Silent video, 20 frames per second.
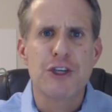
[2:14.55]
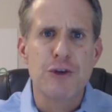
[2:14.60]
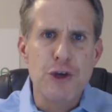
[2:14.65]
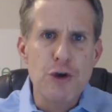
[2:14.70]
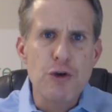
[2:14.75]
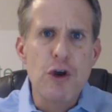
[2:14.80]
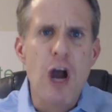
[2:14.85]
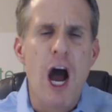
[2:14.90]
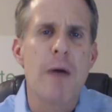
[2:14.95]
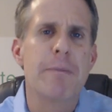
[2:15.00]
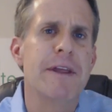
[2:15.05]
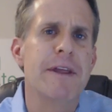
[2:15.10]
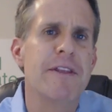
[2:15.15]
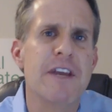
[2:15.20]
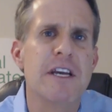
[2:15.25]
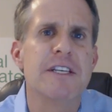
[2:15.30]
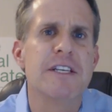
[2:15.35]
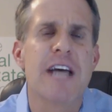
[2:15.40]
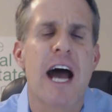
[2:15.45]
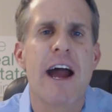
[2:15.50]
So you
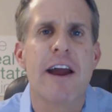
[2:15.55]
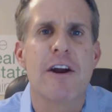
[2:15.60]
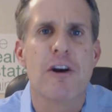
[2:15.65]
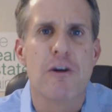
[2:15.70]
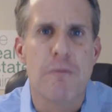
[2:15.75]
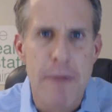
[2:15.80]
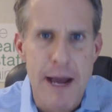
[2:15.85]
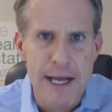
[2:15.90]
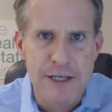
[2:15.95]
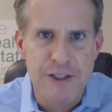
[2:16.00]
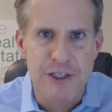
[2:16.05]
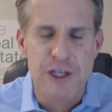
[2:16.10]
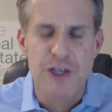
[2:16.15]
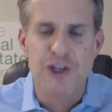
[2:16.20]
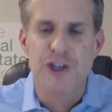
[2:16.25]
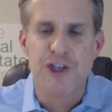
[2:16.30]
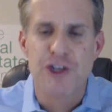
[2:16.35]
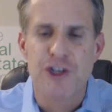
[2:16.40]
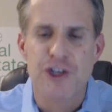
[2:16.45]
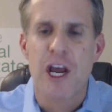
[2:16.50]
copy the entire
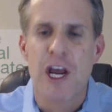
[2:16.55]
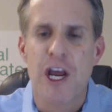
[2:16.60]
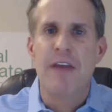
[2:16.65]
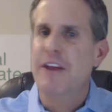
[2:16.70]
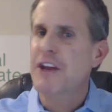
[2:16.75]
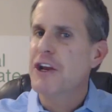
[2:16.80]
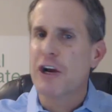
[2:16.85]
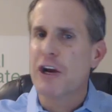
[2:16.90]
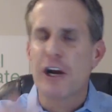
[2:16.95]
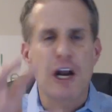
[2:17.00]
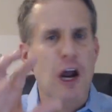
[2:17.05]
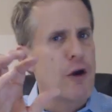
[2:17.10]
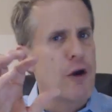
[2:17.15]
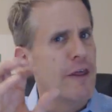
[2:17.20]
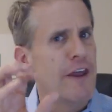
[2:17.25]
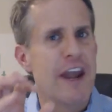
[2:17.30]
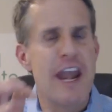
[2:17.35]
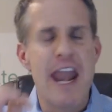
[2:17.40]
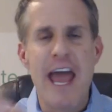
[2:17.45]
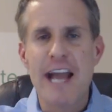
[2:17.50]
message, and then you're going to
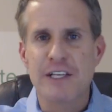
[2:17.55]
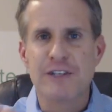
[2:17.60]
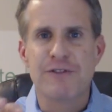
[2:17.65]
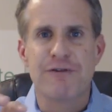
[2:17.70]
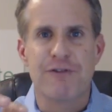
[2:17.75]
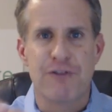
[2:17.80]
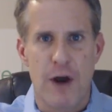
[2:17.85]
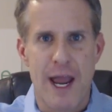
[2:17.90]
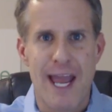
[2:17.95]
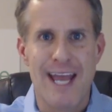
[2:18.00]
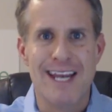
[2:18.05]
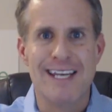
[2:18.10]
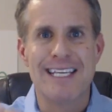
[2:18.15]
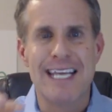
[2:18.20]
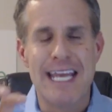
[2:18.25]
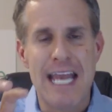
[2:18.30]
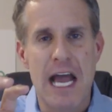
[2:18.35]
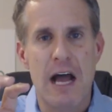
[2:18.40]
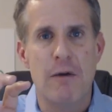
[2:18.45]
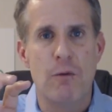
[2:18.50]
go to the next
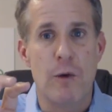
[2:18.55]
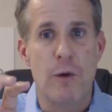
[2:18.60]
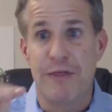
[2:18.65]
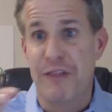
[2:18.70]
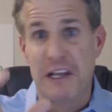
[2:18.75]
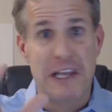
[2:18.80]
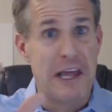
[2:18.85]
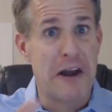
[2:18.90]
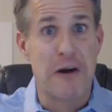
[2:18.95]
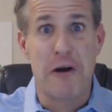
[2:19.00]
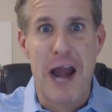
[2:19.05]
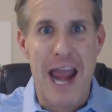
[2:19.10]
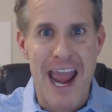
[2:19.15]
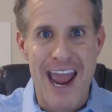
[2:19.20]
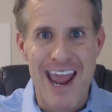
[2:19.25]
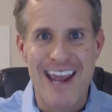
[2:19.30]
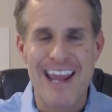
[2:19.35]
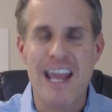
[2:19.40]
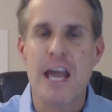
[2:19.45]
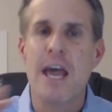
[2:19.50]
friend with the letter
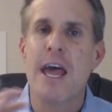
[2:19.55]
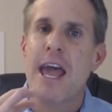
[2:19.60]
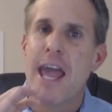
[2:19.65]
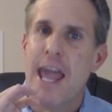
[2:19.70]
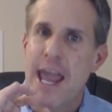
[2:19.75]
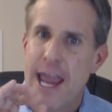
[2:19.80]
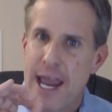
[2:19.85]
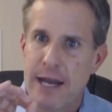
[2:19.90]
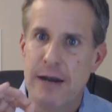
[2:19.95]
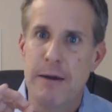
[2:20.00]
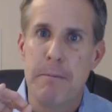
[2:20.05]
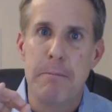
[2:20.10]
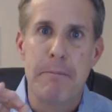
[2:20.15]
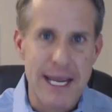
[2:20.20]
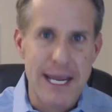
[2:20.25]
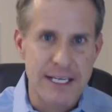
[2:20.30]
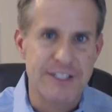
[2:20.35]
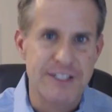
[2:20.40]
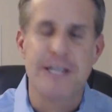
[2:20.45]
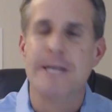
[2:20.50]
A, and
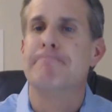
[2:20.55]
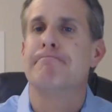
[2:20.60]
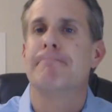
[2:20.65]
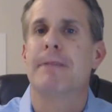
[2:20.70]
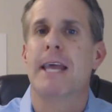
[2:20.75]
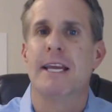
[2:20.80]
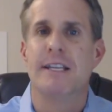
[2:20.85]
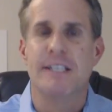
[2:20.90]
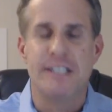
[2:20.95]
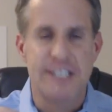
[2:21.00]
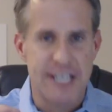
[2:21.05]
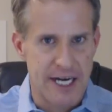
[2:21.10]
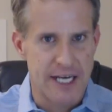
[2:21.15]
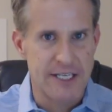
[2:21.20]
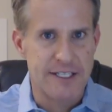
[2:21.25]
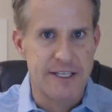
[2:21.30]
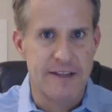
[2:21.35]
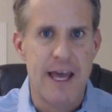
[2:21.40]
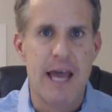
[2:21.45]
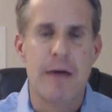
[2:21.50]
paste it and
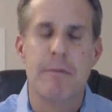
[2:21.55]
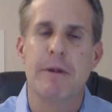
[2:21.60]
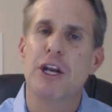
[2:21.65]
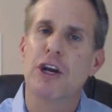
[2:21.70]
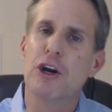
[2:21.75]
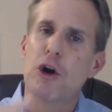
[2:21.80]
send it to them.